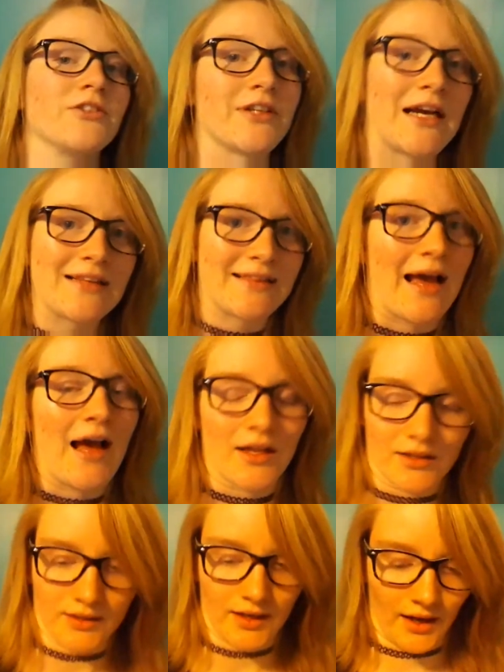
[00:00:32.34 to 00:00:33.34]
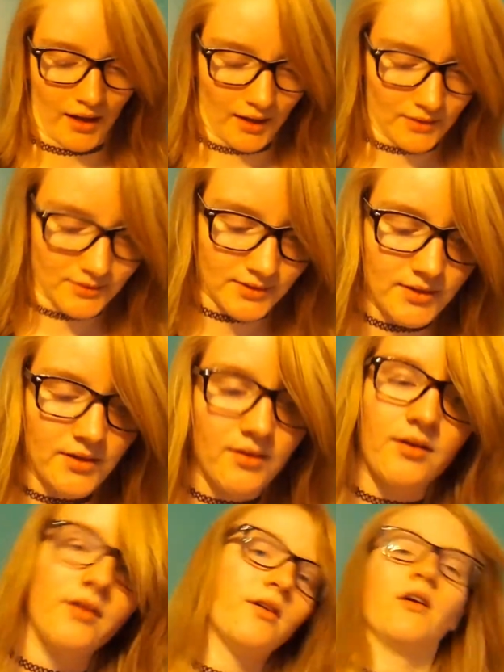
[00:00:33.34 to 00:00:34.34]
I got that, and
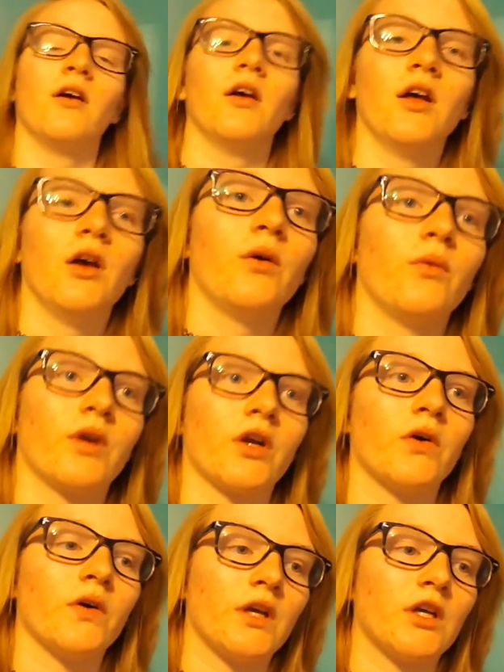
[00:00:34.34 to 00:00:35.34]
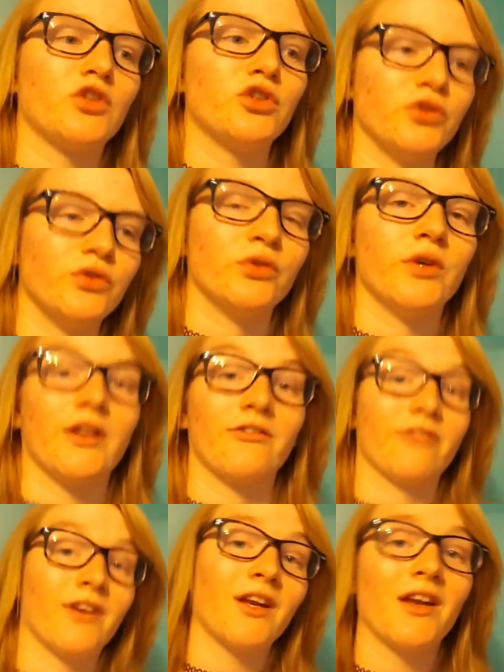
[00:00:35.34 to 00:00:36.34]
we're going to
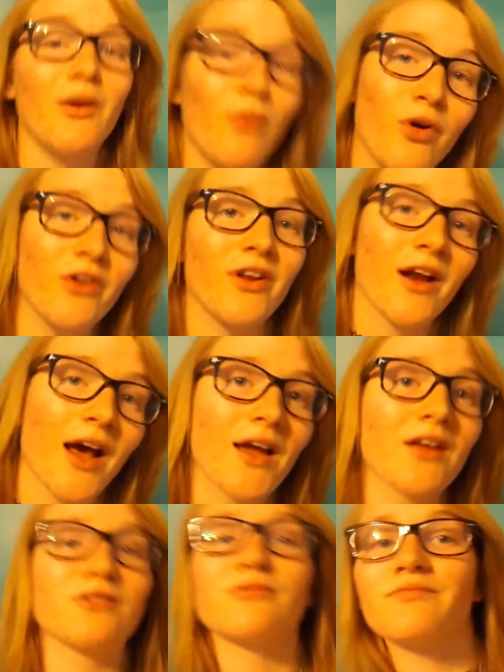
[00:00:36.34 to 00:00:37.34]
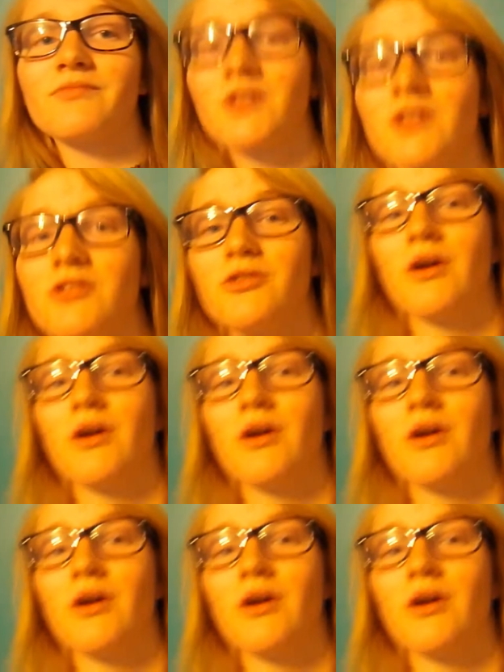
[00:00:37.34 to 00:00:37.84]
Infinity War tonight, so